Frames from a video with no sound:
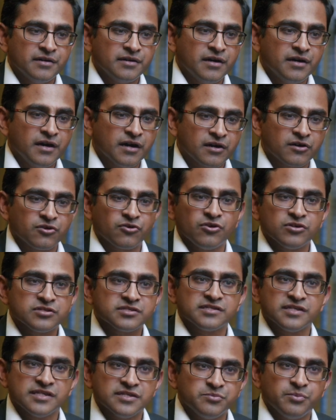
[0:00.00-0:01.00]
across
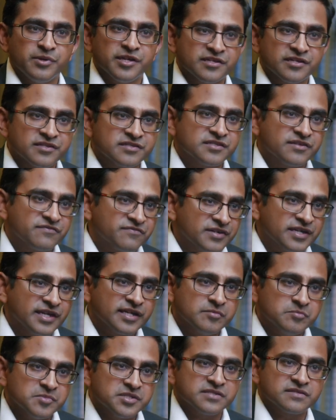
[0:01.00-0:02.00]
these various different
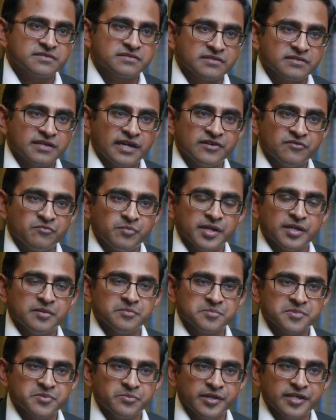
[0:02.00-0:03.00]
elements kind of
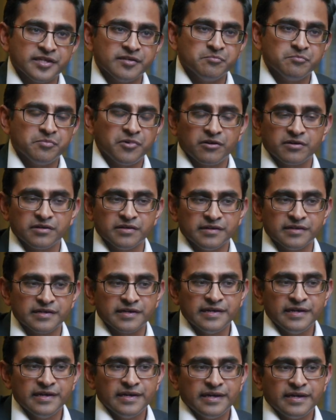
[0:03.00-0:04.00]
becomes very important.
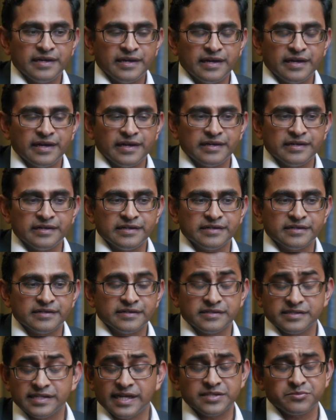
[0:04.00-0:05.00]
And
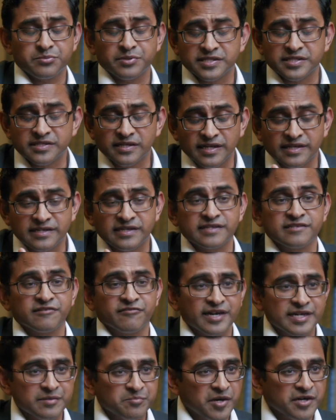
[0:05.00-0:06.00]
that's where selecting the
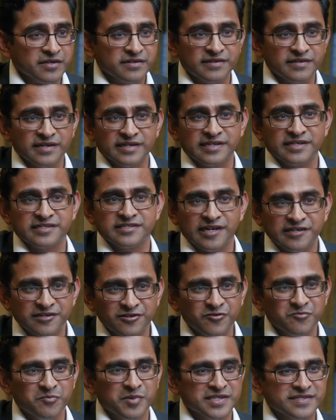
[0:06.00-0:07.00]
right partner. And I started
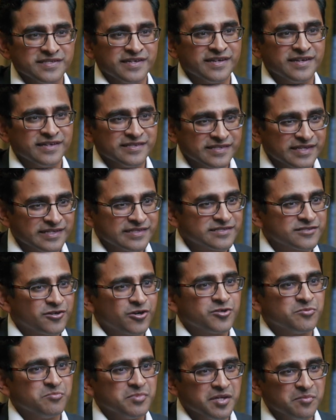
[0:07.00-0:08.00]
off by saying that it's got
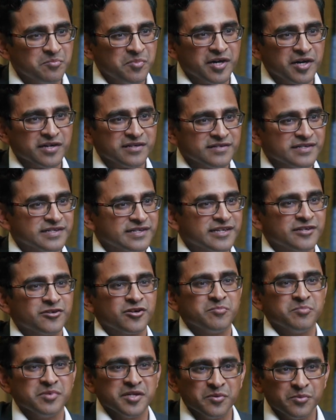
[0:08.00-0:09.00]
to be a partner. It
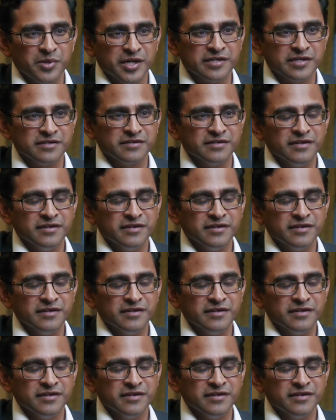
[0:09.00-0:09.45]
cannot be a vendor.